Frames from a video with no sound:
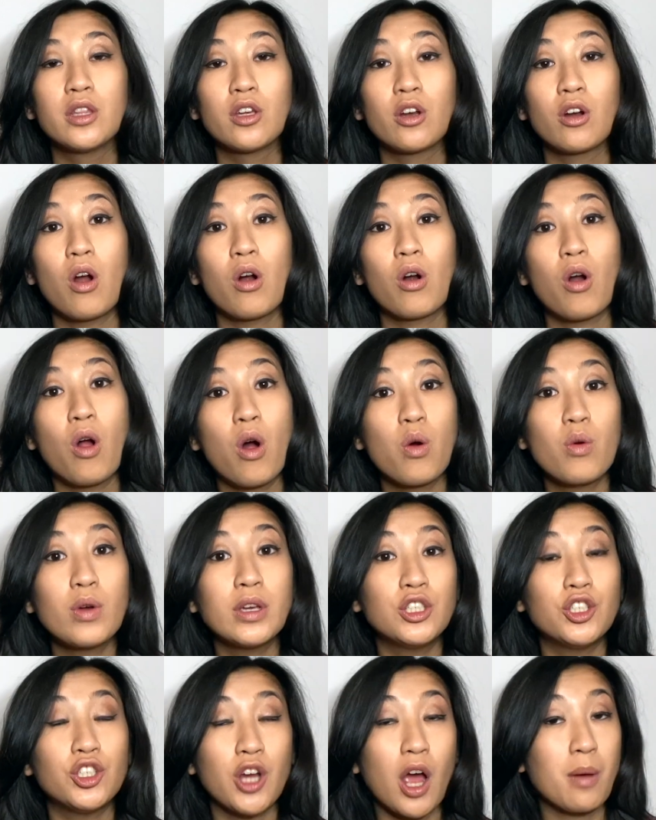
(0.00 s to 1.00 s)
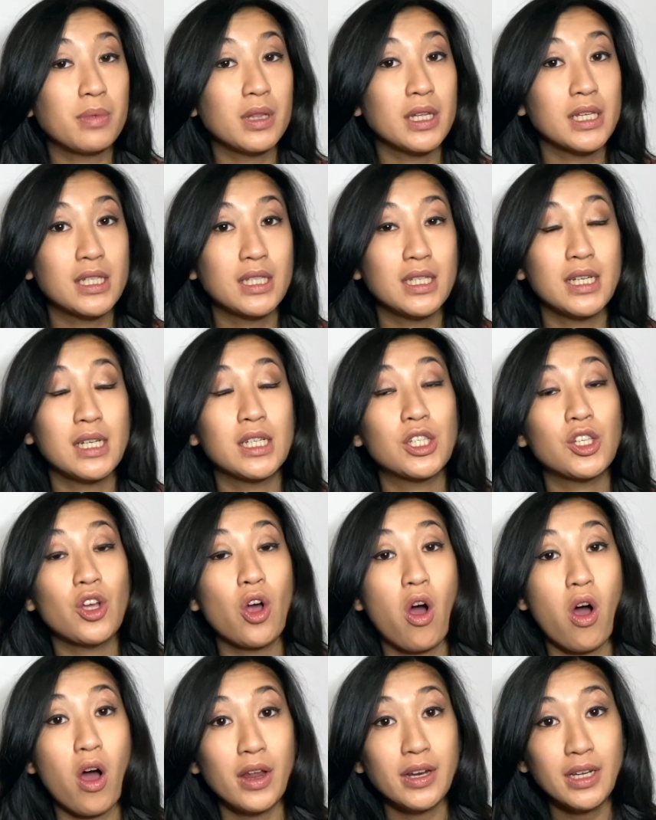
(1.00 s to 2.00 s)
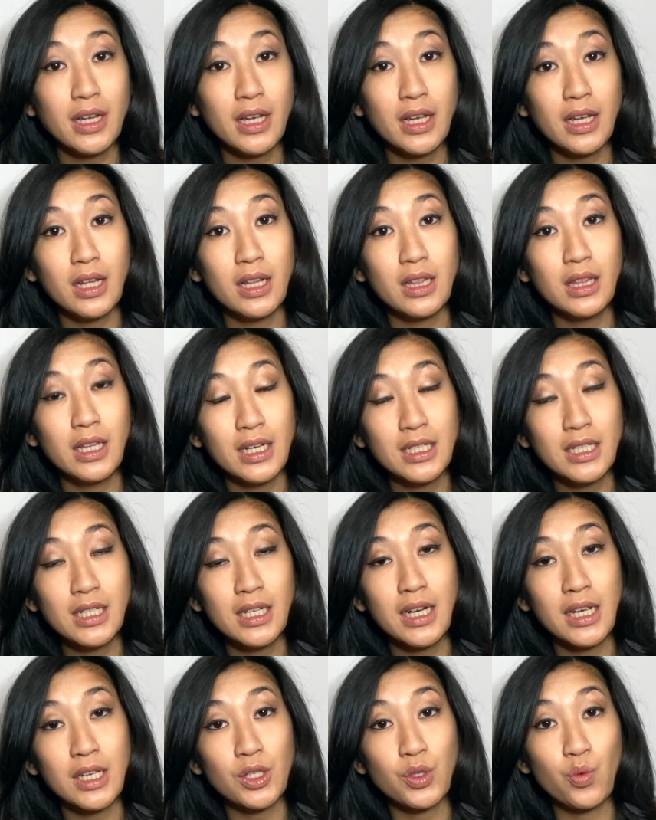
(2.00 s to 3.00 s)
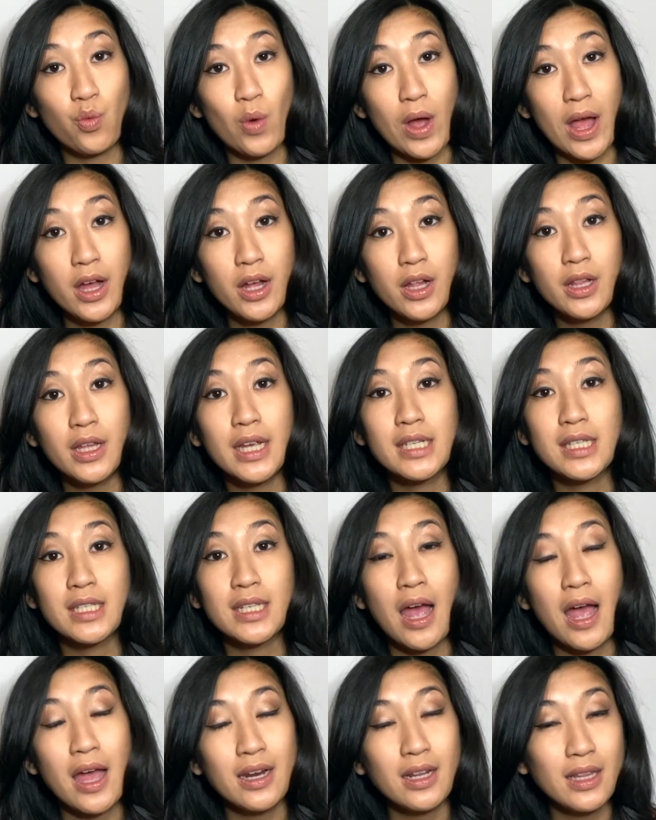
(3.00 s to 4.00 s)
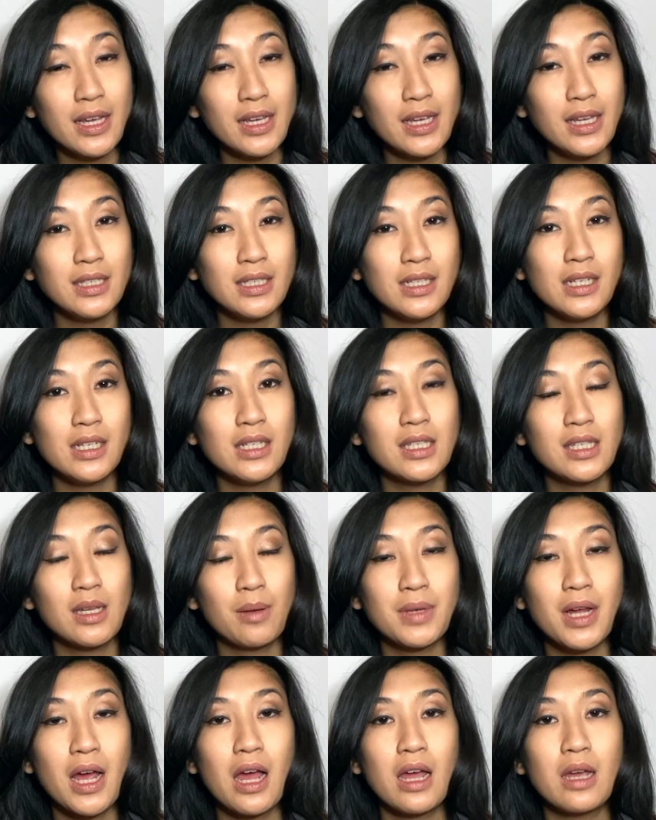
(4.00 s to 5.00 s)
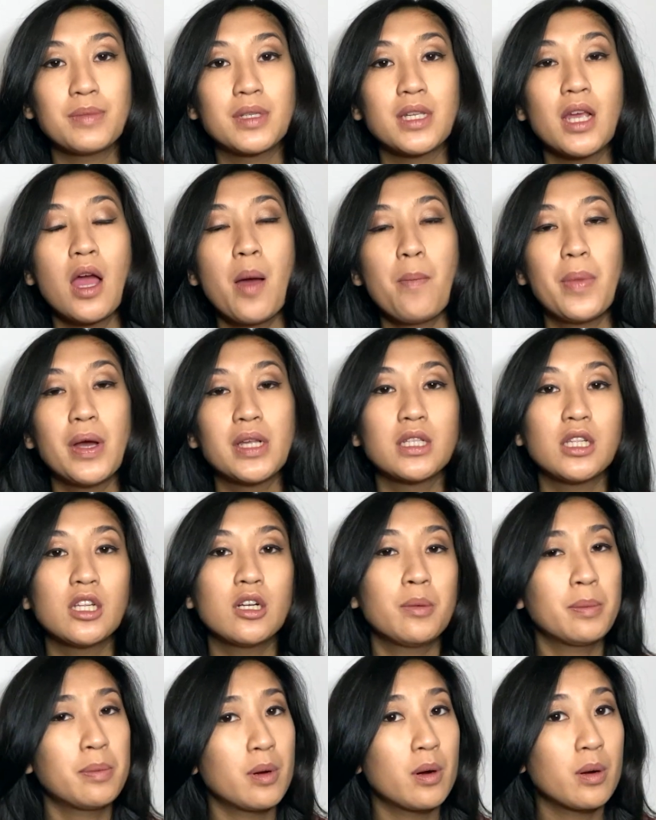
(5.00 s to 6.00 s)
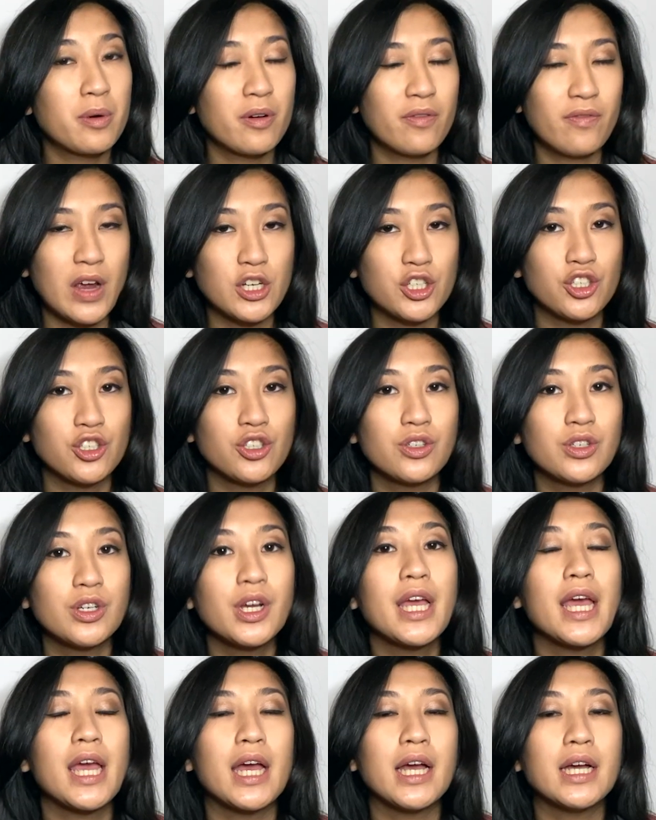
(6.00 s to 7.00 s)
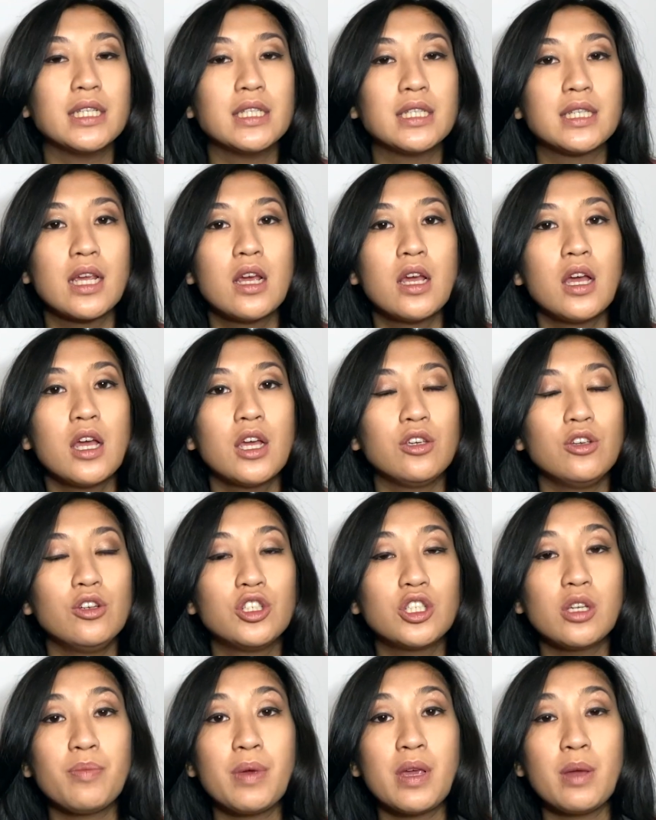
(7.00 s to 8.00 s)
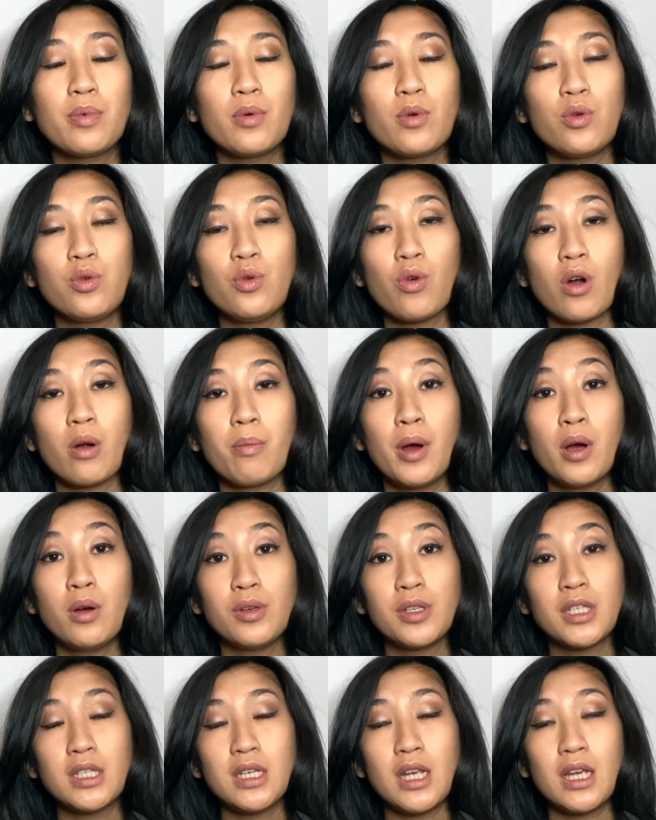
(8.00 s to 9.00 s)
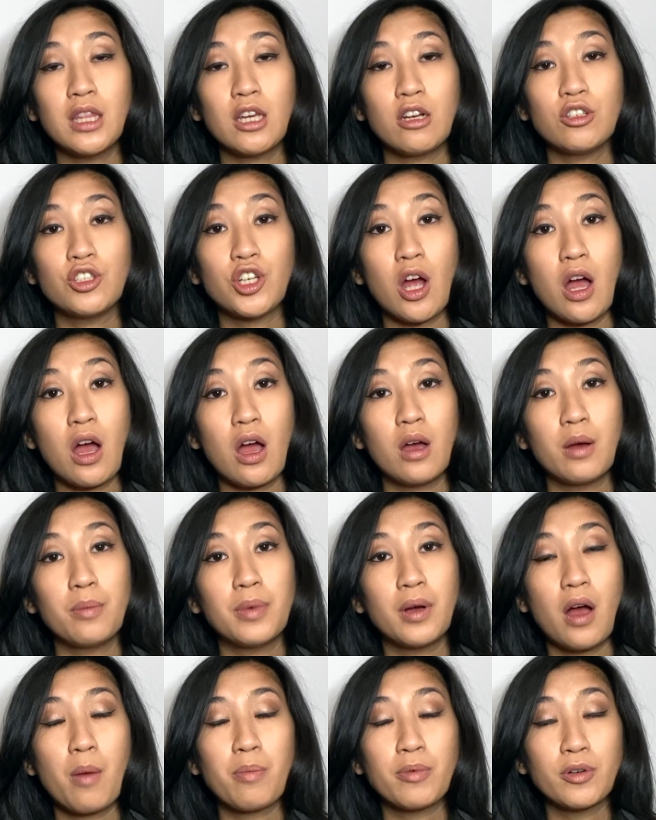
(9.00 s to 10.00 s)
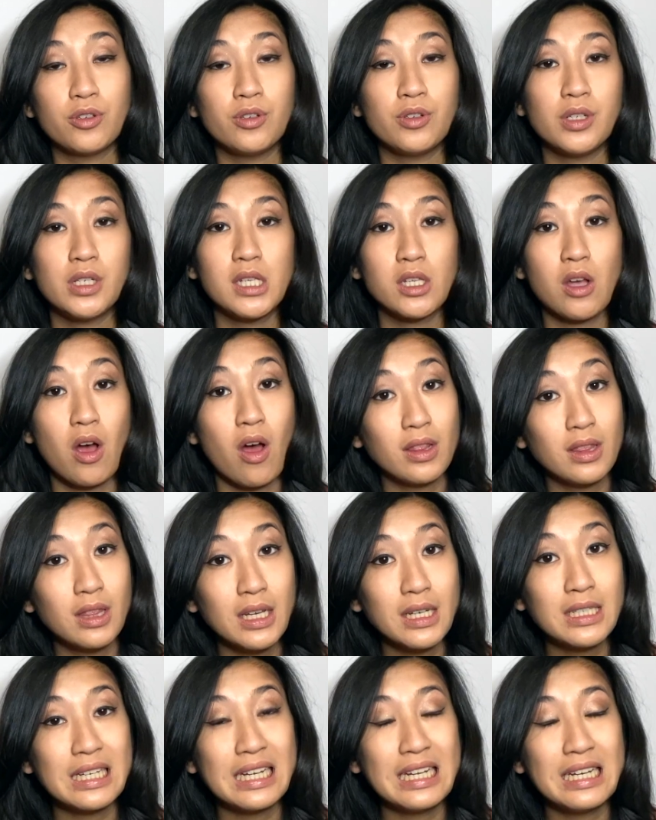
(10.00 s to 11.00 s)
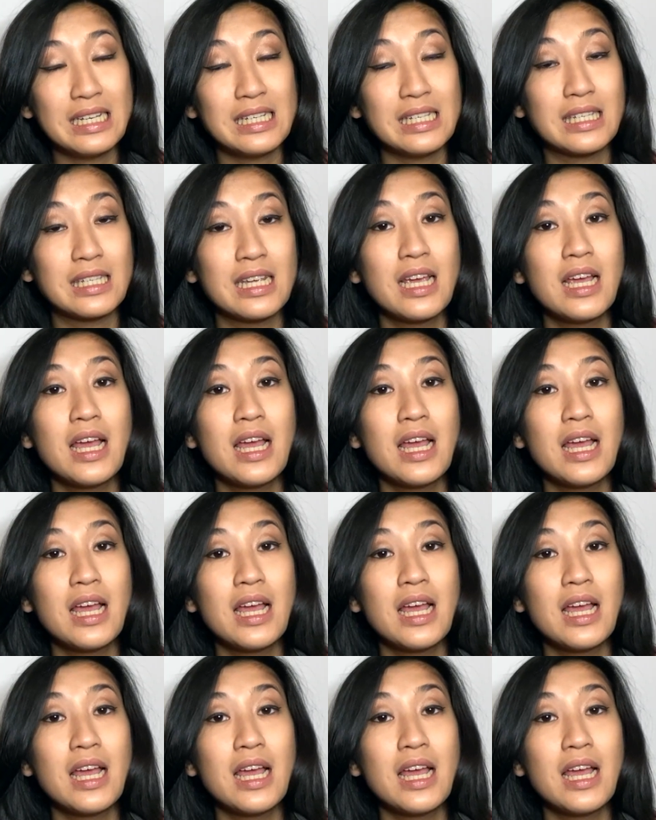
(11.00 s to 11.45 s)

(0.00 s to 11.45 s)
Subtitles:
There are always job listings on LinkedIn as well. It's kind of like Indeed sometimes, but it's a little bit more professional, and usually people who are posting their job opportunities on LinkedIn is